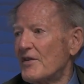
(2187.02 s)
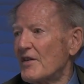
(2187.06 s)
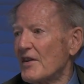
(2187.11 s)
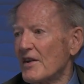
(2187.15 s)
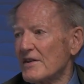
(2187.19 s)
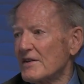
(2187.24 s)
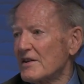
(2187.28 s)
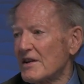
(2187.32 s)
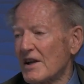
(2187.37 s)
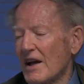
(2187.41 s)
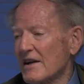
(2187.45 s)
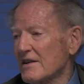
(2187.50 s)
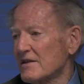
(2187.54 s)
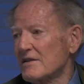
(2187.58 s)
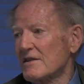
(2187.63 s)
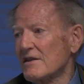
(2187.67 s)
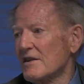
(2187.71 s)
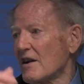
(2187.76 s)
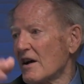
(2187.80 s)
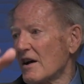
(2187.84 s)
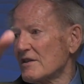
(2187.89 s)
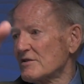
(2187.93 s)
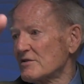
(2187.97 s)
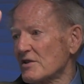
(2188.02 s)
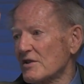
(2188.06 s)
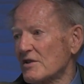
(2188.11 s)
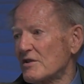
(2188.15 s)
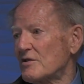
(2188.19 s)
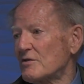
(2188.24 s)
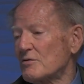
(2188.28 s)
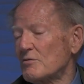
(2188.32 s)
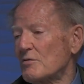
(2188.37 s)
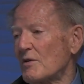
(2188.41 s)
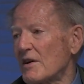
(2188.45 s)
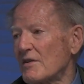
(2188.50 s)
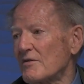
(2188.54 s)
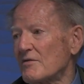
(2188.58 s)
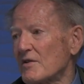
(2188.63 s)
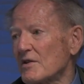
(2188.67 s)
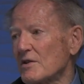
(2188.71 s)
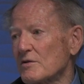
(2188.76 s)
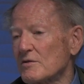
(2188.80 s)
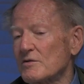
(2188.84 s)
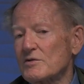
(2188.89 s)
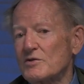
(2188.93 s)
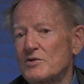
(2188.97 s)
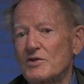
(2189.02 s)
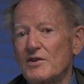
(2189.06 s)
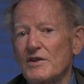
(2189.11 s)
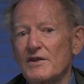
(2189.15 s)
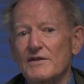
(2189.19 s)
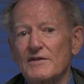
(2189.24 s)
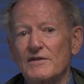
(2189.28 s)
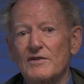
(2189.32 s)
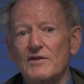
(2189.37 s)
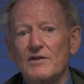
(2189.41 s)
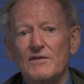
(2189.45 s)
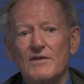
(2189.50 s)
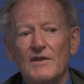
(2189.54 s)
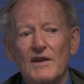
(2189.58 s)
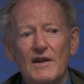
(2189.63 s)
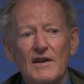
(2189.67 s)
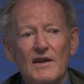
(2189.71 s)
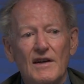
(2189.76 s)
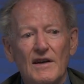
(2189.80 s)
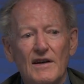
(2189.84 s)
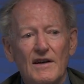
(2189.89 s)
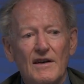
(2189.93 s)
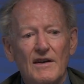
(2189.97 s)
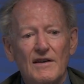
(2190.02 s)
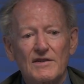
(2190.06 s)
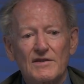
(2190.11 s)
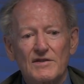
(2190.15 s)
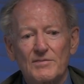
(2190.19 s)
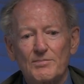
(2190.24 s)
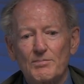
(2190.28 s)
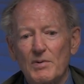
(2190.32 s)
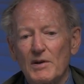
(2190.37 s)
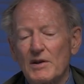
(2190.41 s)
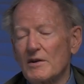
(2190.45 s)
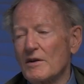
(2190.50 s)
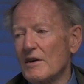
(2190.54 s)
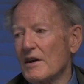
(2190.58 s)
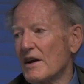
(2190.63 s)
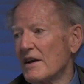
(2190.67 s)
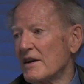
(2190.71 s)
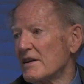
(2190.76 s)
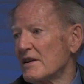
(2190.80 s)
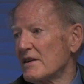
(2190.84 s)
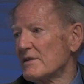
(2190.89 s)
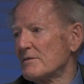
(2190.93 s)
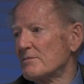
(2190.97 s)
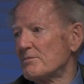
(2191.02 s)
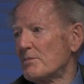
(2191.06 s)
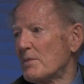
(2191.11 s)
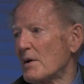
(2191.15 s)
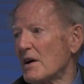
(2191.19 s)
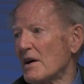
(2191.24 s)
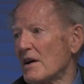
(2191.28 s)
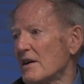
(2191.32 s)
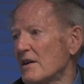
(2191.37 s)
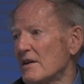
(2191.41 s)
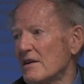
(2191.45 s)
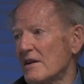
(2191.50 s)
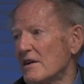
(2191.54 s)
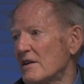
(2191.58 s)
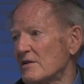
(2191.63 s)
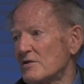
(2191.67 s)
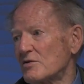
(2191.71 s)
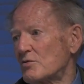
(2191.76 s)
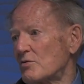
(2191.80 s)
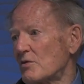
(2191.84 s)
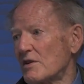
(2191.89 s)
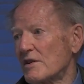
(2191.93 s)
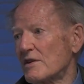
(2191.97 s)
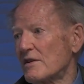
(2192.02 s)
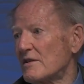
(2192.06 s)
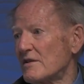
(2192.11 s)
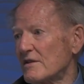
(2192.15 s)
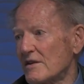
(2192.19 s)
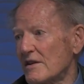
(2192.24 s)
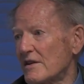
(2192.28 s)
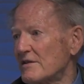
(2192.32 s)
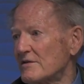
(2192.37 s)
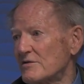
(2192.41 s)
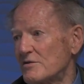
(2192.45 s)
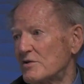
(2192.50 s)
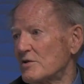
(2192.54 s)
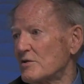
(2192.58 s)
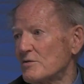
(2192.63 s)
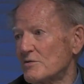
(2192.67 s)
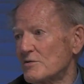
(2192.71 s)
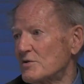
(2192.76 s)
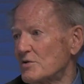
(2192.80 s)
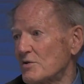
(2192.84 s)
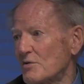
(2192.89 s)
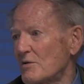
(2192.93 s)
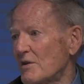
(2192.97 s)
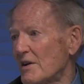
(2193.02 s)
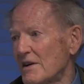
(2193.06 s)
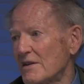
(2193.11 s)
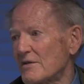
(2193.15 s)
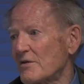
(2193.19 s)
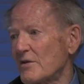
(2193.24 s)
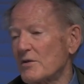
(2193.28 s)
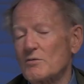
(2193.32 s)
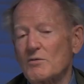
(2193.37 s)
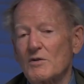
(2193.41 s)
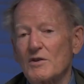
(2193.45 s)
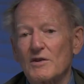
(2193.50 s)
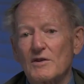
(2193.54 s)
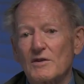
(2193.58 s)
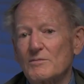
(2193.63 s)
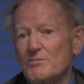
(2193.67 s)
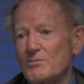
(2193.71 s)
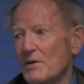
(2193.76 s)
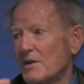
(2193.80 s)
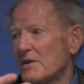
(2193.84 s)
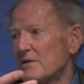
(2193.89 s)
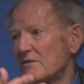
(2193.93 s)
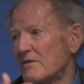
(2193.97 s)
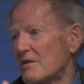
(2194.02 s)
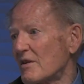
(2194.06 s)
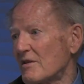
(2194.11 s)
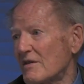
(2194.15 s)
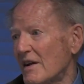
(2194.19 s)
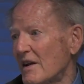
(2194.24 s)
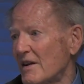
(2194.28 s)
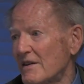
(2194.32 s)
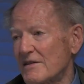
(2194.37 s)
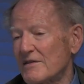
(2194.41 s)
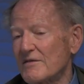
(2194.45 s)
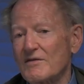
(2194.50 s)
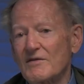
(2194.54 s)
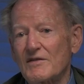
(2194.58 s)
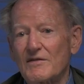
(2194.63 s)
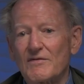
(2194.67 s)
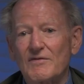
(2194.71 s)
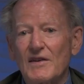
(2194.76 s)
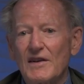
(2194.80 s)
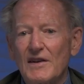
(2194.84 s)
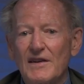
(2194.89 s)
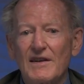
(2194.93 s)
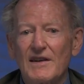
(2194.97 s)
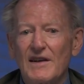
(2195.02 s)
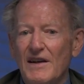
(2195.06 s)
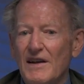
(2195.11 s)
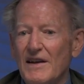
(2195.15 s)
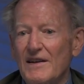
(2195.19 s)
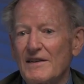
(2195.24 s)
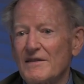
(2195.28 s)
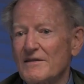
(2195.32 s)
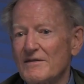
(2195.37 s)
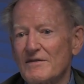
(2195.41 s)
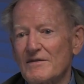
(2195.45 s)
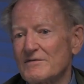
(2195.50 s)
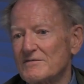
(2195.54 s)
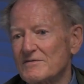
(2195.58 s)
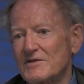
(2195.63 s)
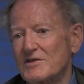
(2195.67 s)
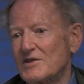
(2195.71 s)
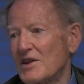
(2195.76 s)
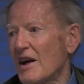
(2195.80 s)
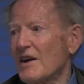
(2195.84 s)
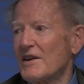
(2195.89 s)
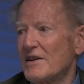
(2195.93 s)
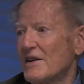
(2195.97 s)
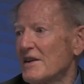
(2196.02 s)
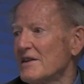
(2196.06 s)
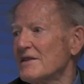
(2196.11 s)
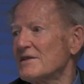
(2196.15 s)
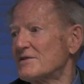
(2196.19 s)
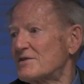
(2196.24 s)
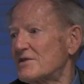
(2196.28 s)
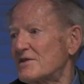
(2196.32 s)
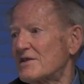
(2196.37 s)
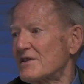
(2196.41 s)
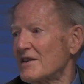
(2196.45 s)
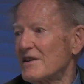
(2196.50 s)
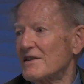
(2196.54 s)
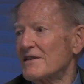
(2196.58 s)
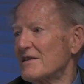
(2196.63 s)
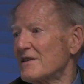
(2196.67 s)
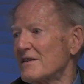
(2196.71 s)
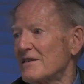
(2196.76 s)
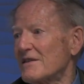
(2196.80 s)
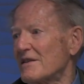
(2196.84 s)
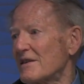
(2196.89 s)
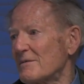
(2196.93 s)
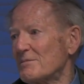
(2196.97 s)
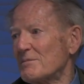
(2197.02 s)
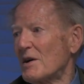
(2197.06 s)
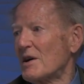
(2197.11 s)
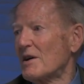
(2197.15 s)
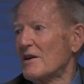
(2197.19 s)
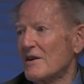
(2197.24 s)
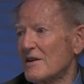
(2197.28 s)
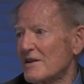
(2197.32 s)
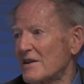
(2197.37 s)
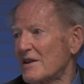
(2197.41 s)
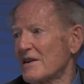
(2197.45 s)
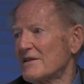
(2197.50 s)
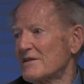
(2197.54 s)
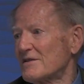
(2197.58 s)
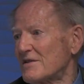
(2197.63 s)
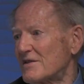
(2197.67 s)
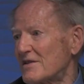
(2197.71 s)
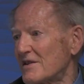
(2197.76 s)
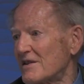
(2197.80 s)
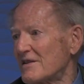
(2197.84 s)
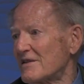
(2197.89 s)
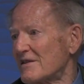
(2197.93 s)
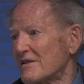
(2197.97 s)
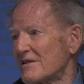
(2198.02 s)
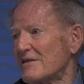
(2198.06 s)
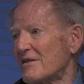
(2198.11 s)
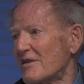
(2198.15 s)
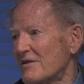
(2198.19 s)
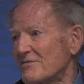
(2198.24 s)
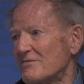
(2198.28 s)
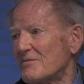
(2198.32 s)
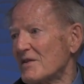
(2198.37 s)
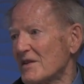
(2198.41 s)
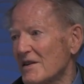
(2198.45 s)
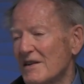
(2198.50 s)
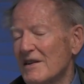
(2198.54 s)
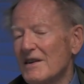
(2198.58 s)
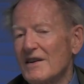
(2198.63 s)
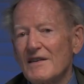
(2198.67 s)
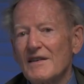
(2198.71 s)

the technological revolutions spearheaded by Israel and Jews around the world, and Chinese and Americans and